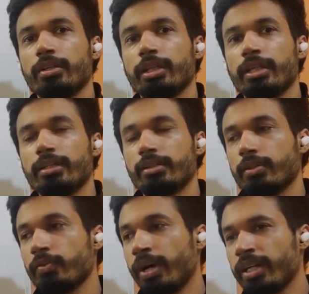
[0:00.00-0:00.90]
that
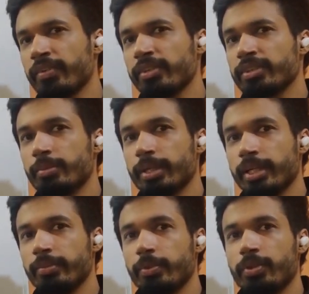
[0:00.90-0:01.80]
while giving some
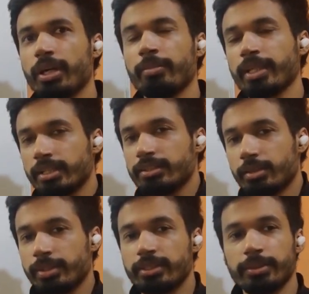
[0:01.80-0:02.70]
input, I'm getting
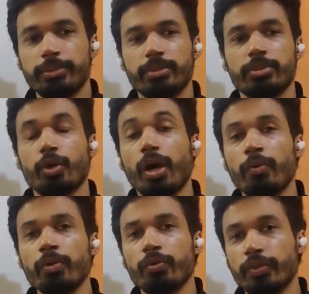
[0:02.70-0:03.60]
some exceptions. So I
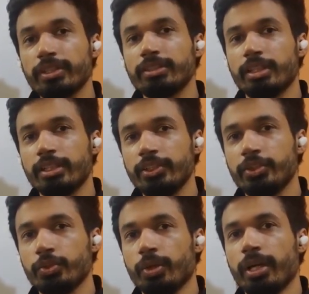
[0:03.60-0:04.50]
want to fix the
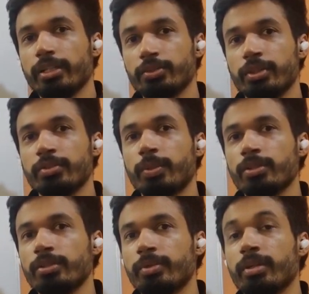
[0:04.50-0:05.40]
issue as soon as
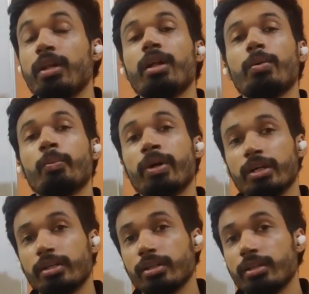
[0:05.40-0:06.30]
possible.
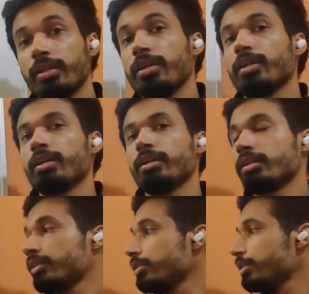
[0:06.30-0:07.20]
But
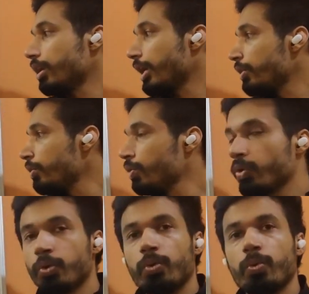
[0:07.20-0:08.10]
I don't
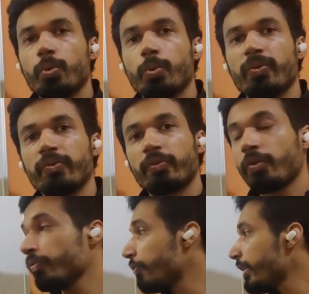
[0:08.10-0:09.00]
know
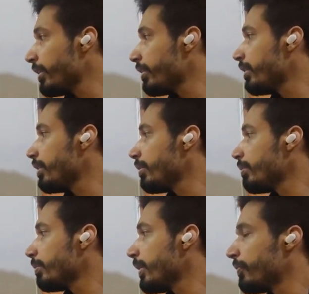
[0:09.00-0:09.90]
from where
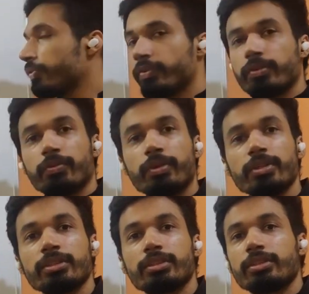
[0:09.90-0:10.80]
my
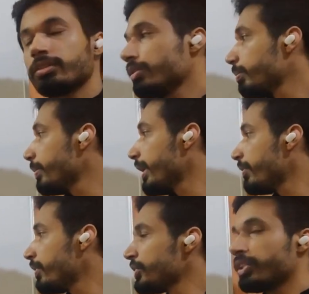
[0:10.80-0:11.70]
first
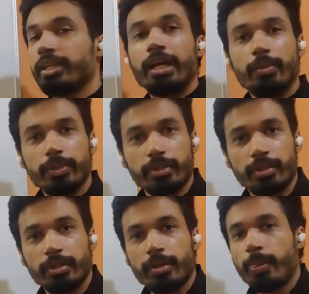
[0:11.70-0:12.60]
bad version happened.
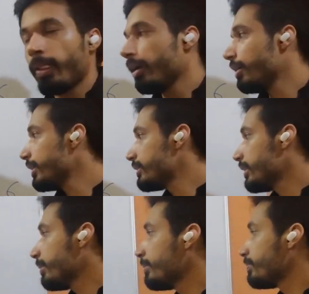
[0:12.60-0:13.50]
Let's
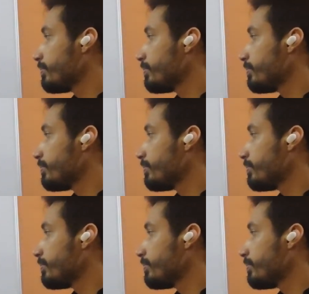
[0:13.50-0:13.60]
say